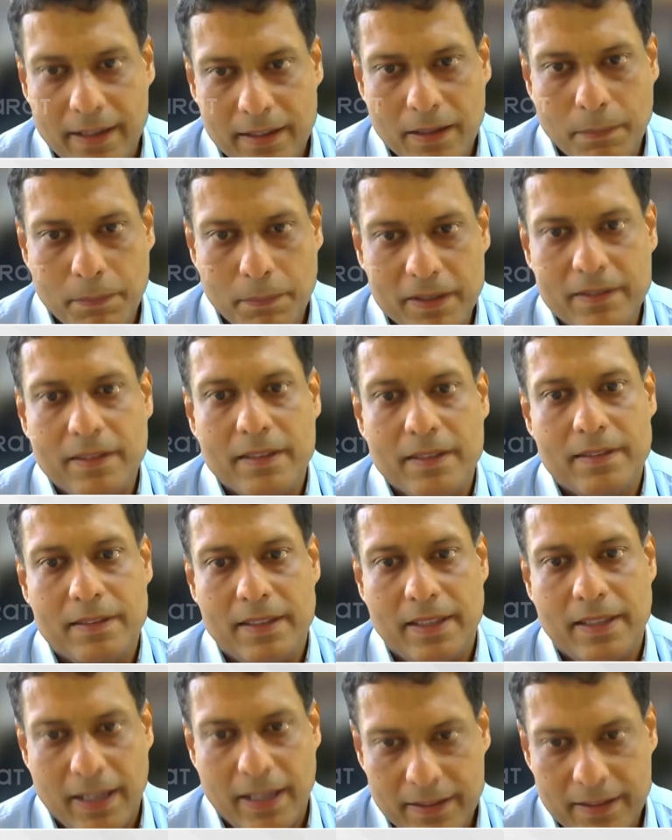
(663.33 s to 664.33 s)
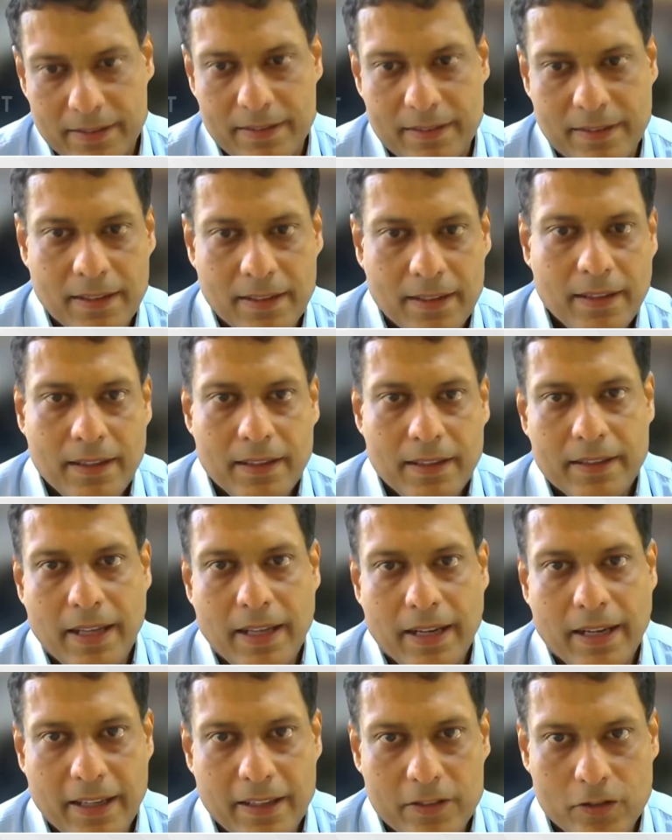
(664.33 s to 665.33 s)
the business case that
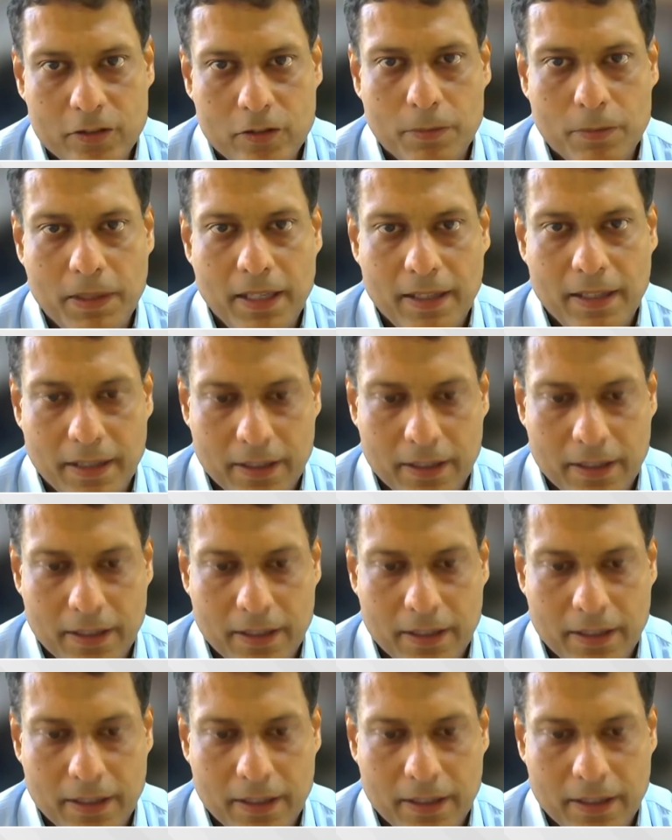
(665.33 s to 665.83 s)
has to be,